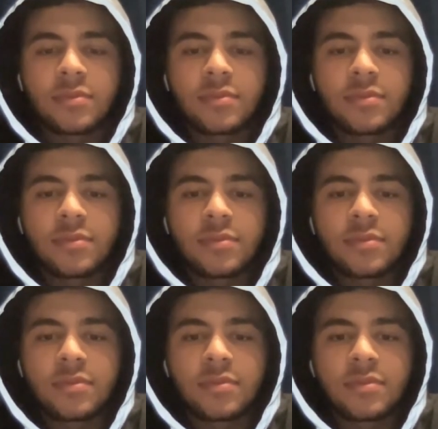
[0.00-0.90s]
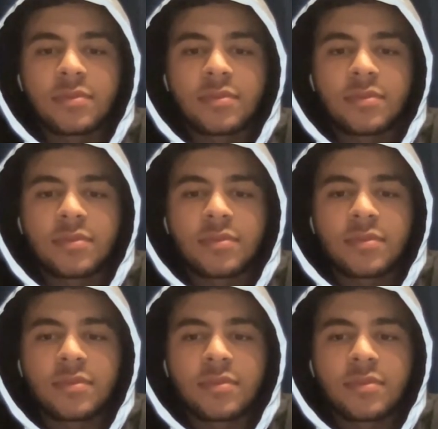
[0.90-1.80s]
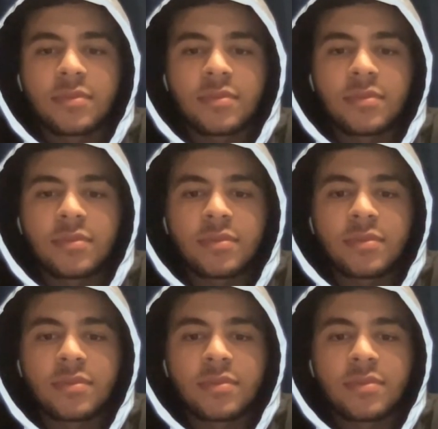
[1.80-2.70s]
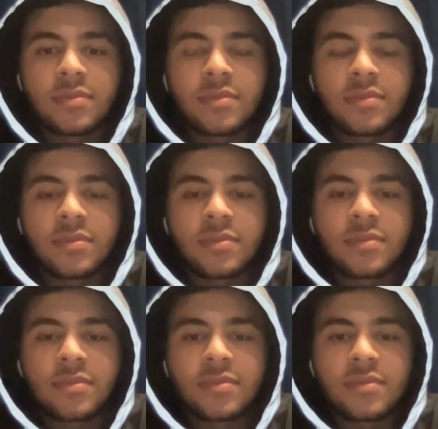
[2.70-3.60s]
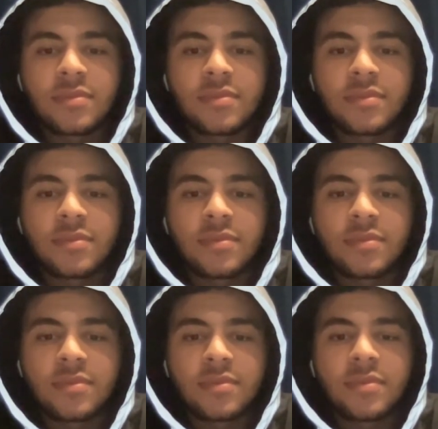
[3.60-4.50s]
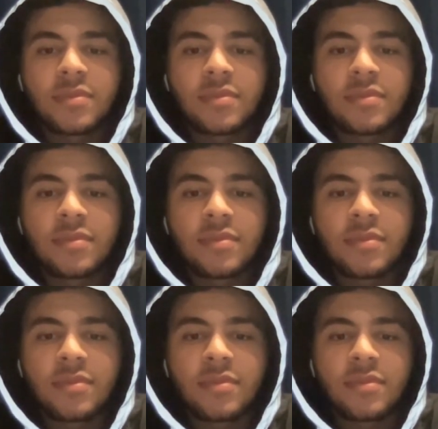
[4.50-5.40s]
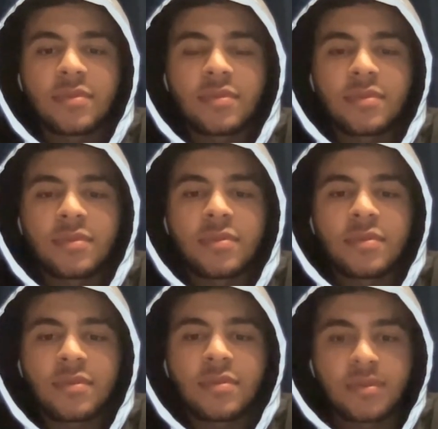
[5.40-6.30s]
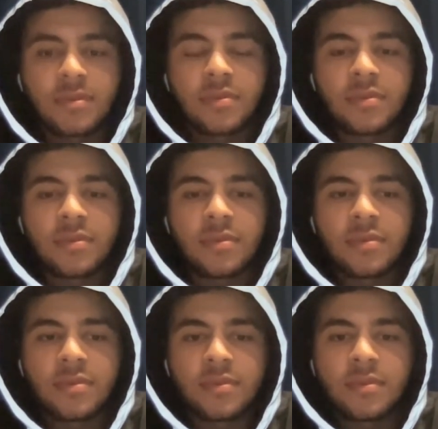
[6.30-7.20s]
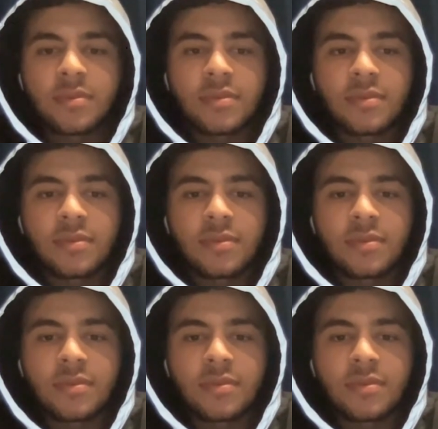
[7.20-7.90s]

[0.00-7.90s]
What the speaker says: The person shown says nothing.